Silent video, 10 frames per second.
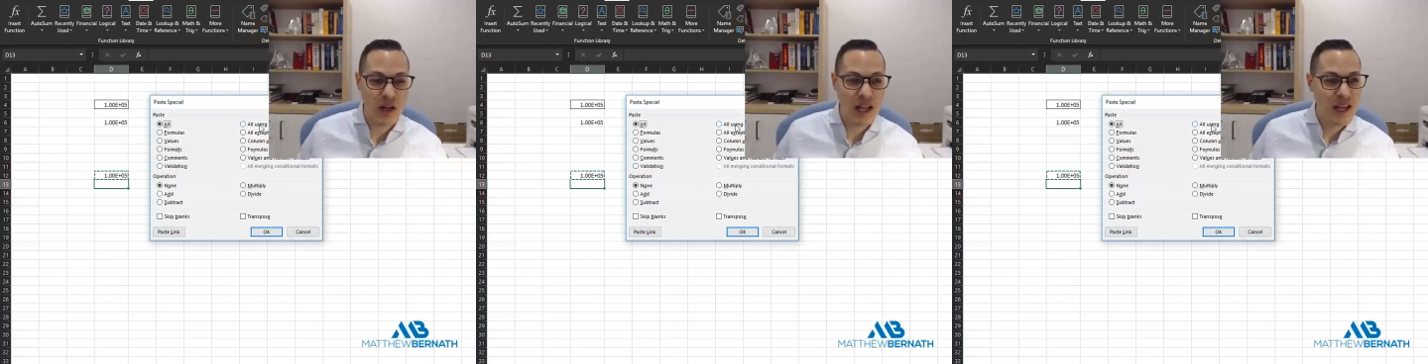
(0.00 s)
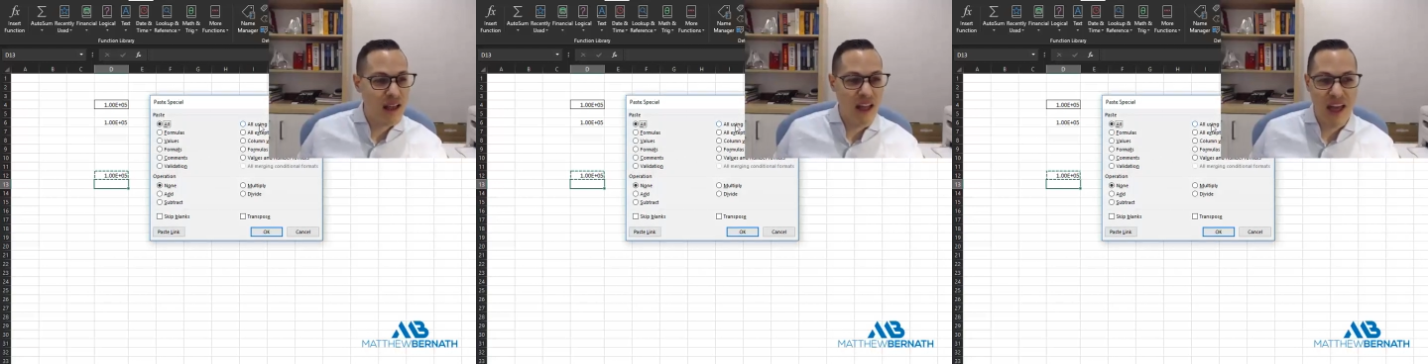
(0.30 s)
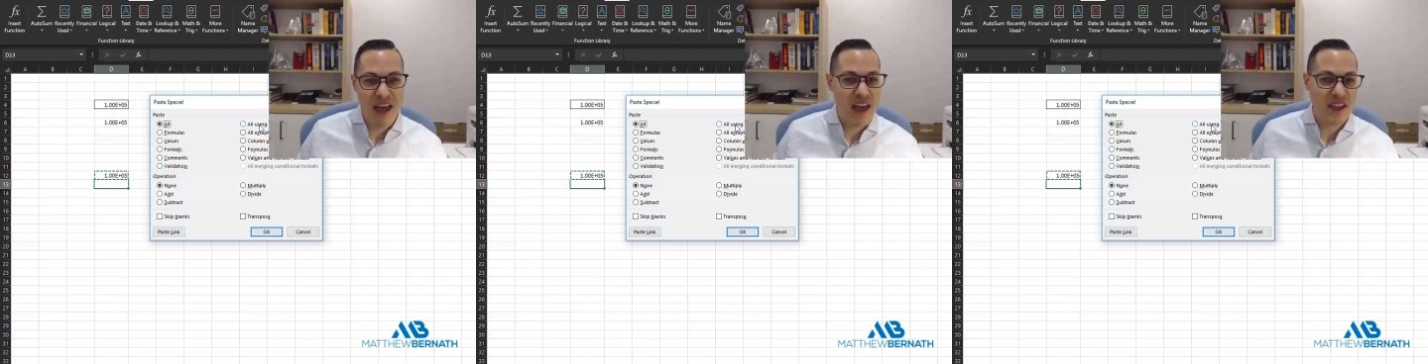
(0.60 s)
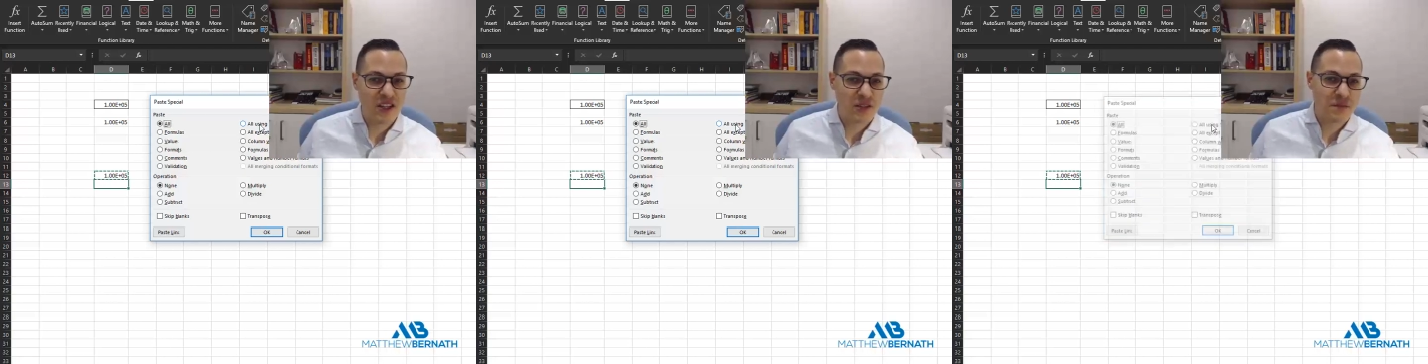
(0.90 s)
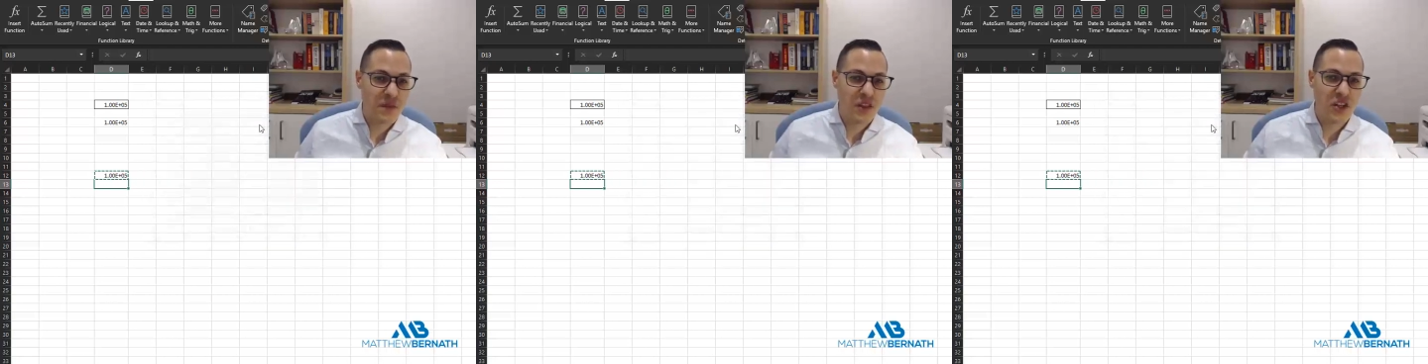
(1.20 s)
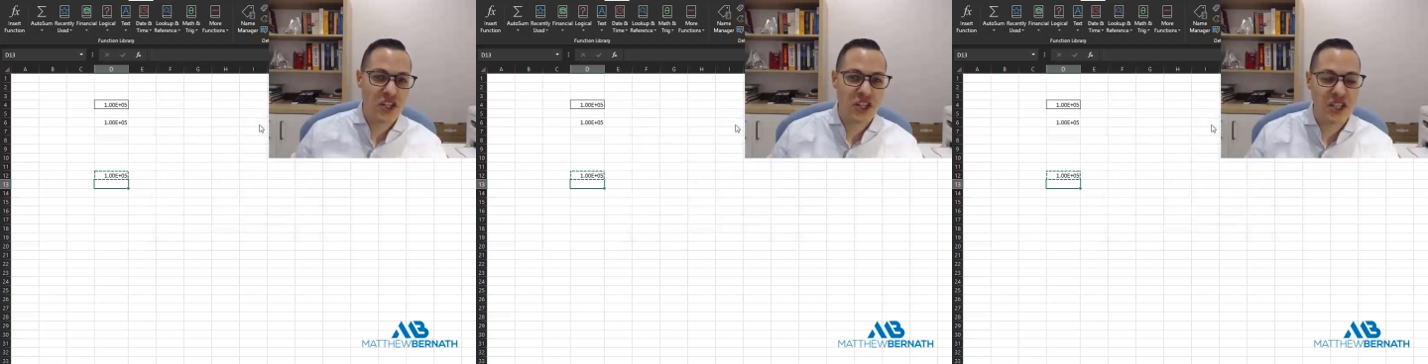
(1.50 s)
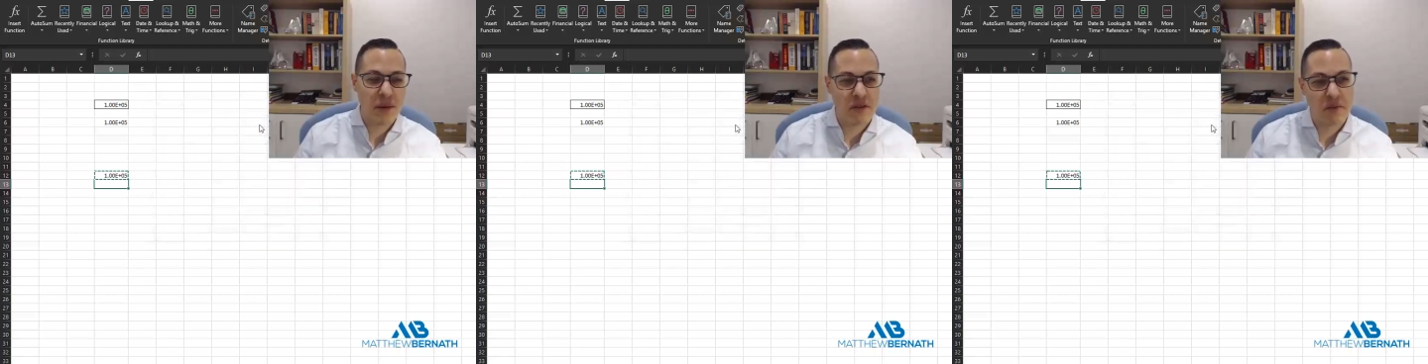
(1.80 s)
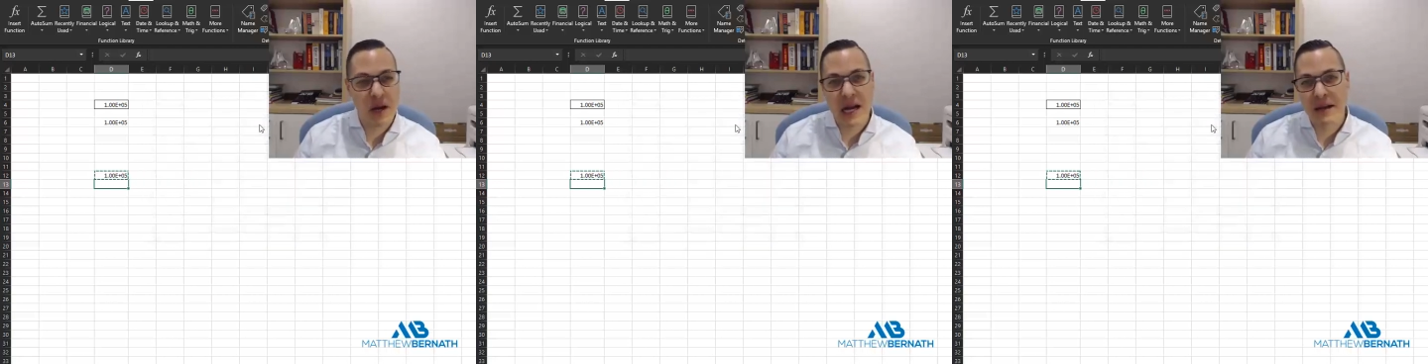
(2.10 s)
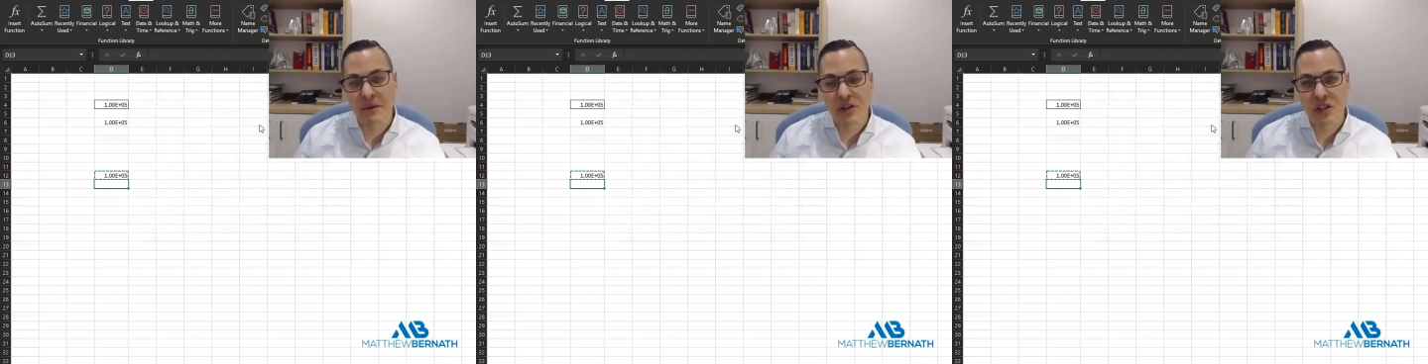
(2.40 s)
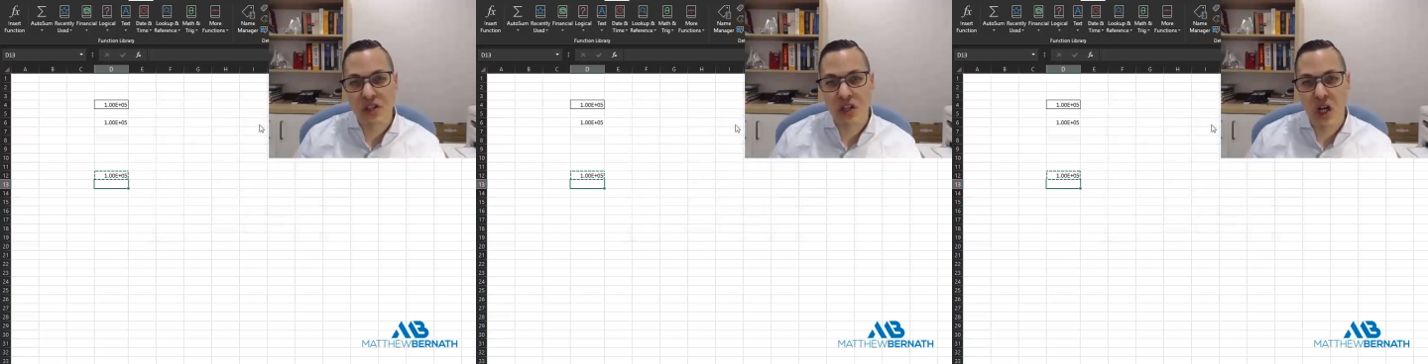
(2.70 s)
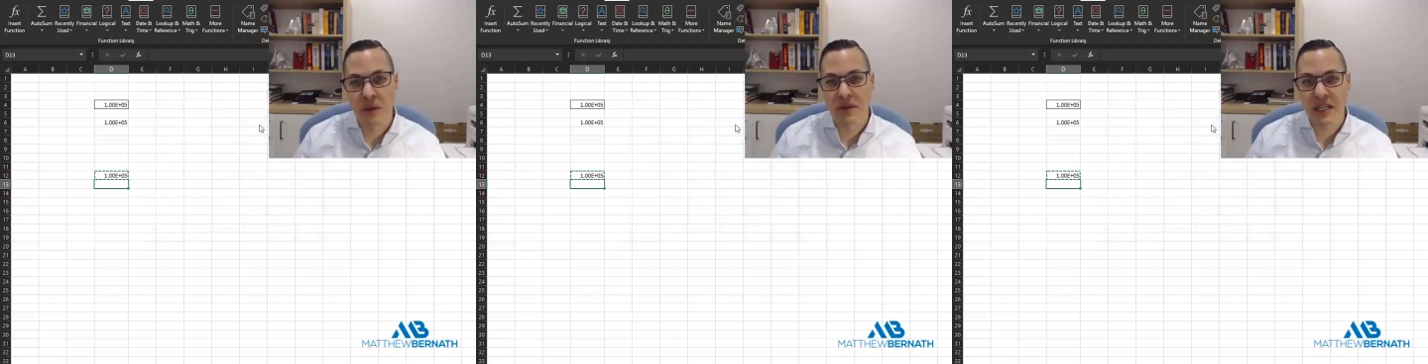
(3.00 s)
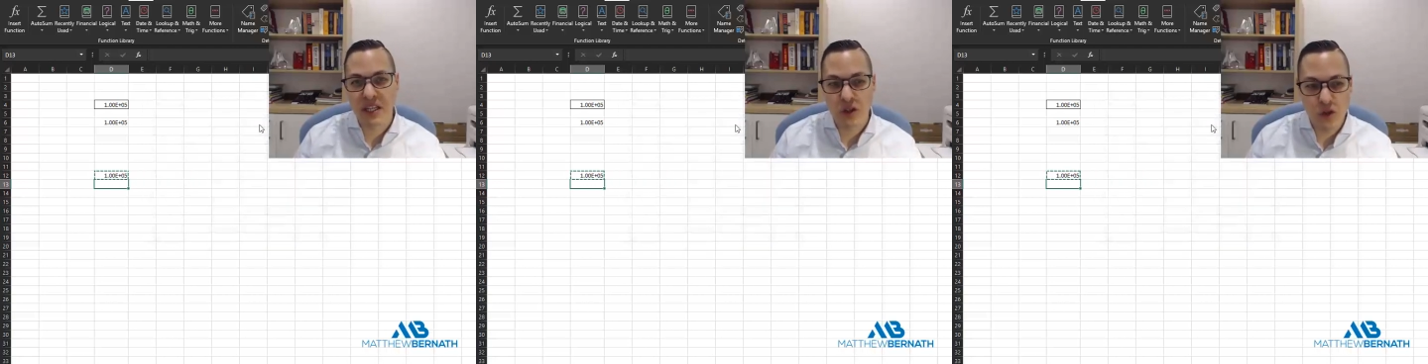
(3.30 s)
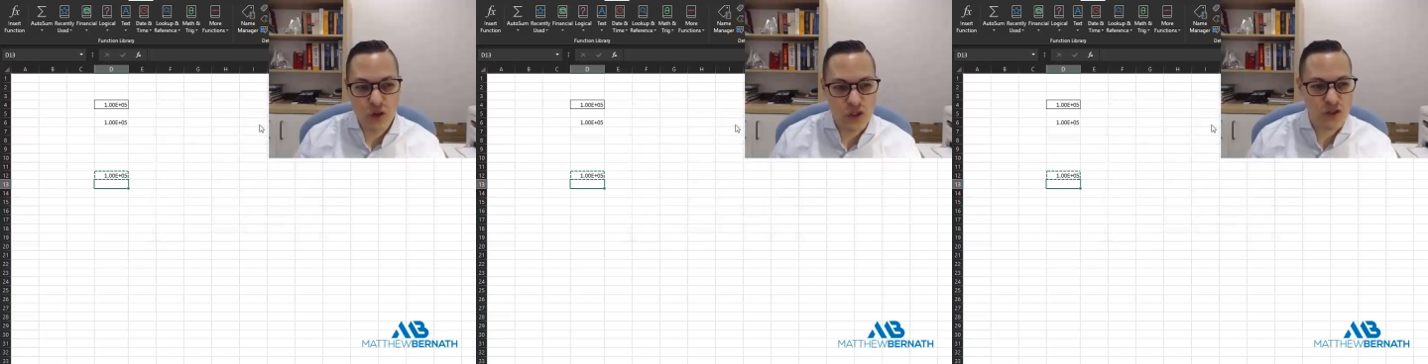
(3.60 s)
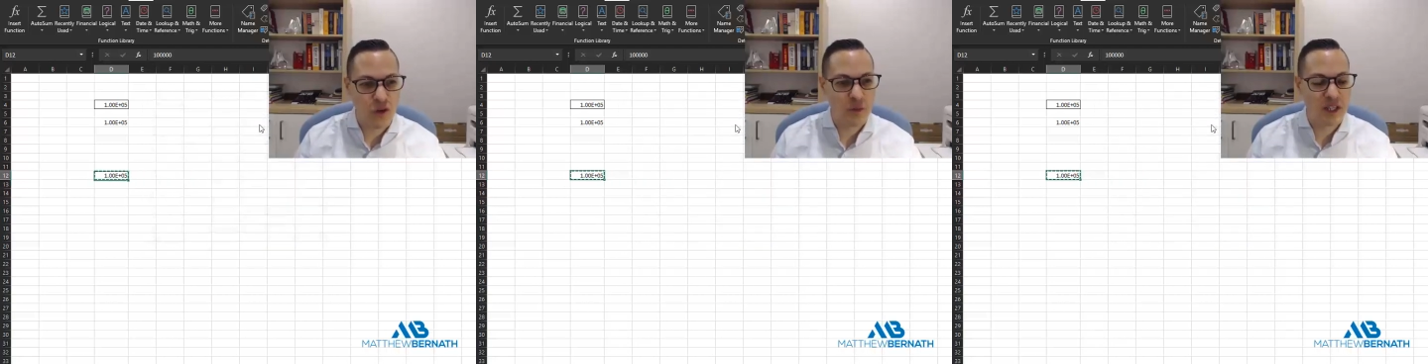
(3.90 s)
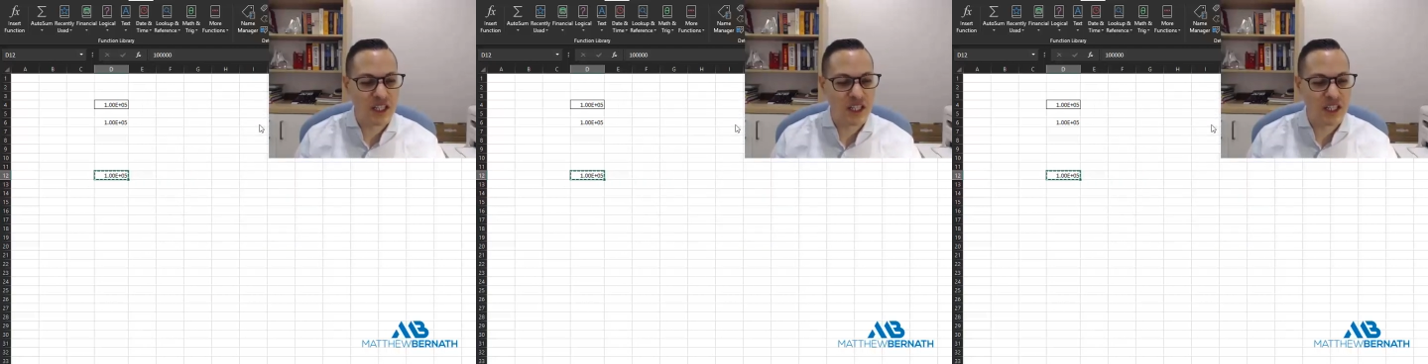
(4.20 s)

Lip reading: And those are just some of my most commonly used formulas.